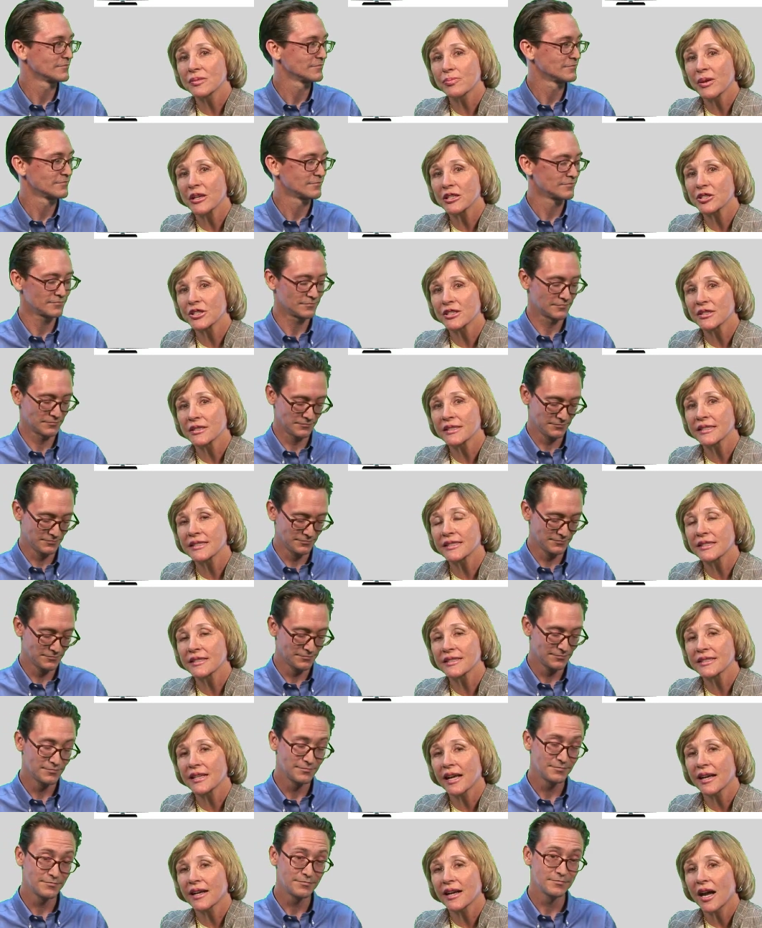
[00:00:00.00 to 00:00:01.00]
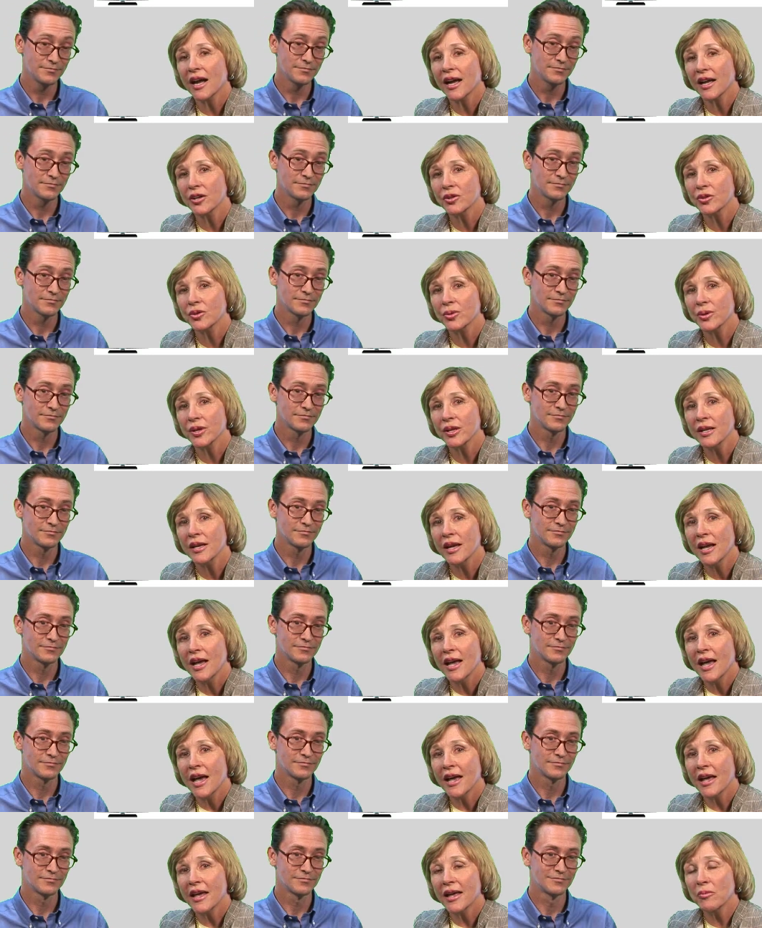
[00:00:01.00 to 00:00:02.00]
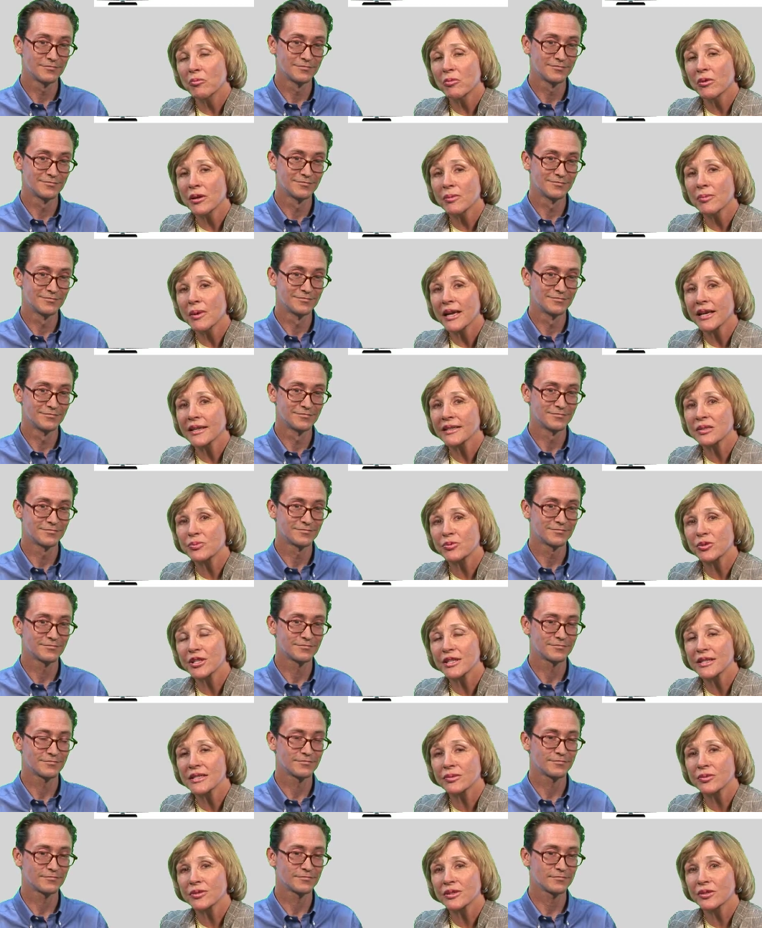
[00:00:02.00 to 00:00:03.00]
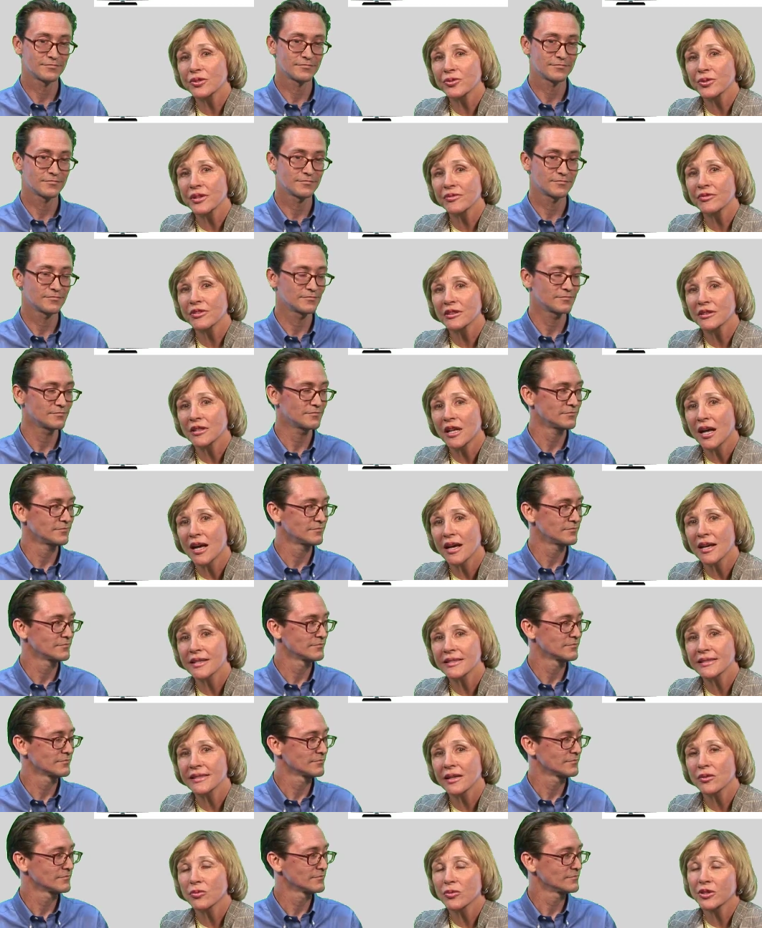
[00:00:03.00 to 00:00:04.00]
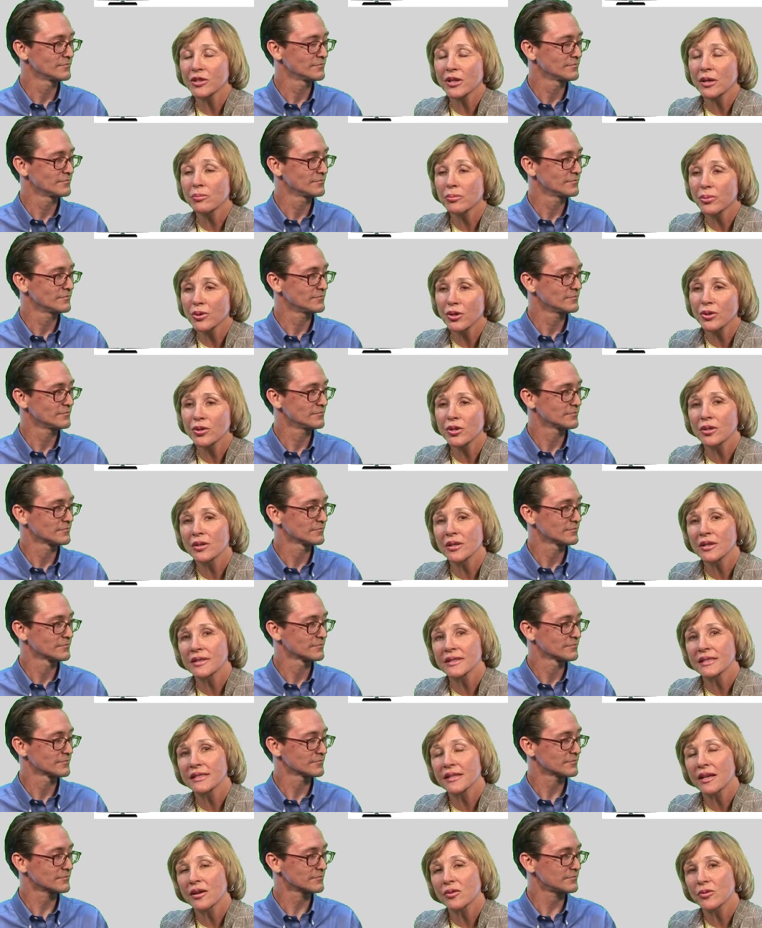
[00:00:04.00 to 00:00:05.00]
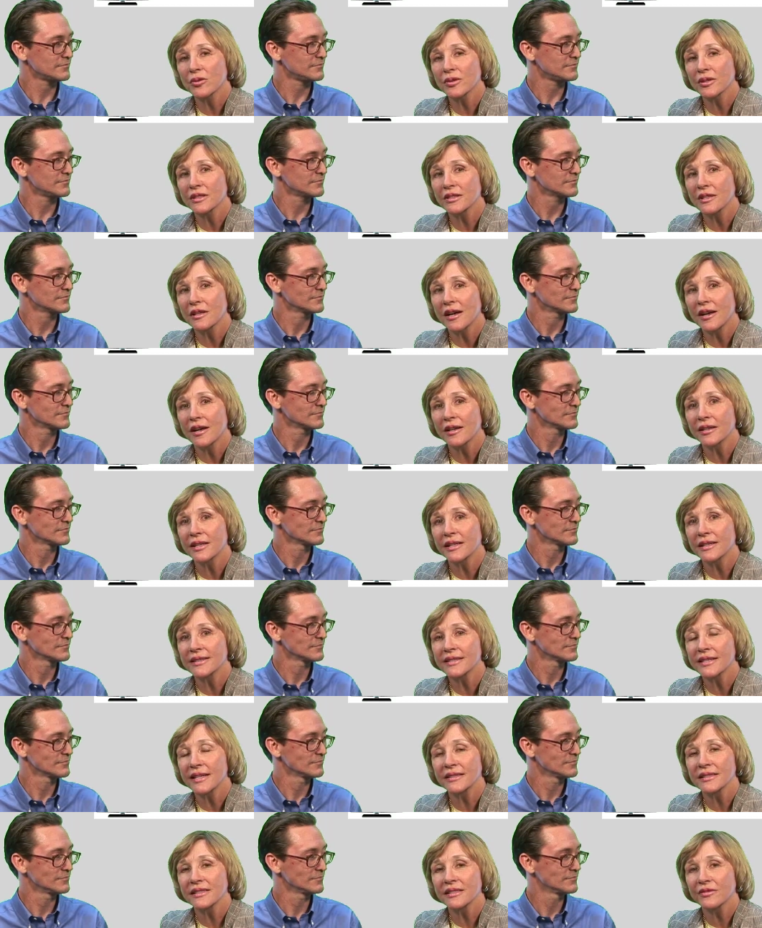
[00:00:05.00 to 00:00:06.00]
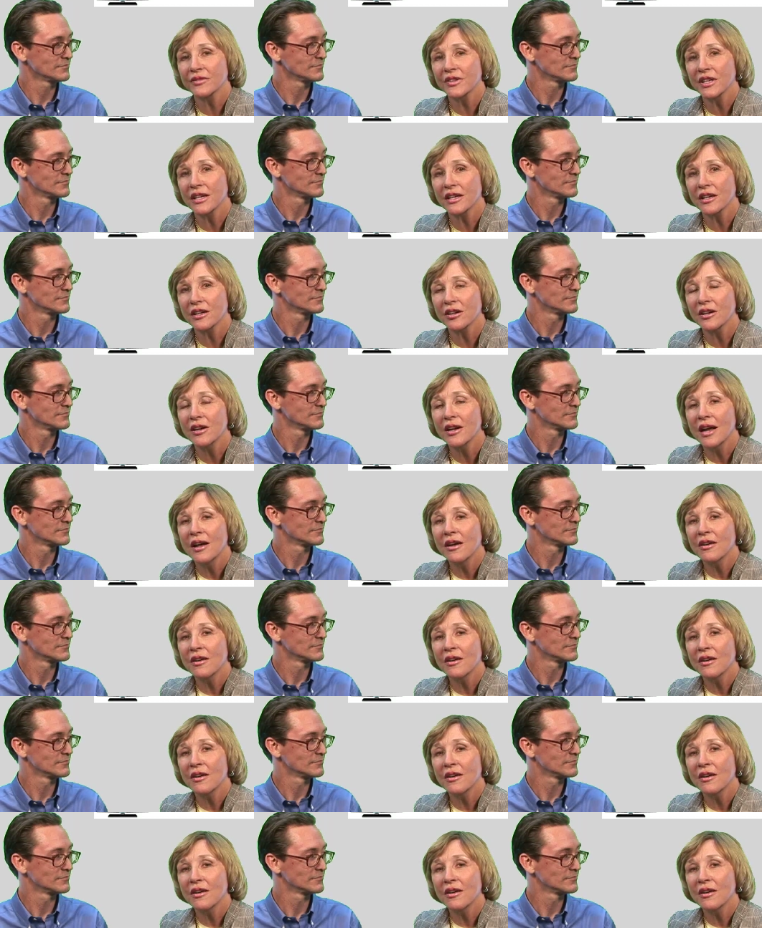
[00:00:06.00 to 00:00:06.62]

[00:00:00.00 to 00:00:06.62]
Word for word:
Speaker 1: specialist in psychiatry, and one of my expertise was grief and loss. I worked on burn units, I worked on intensive care,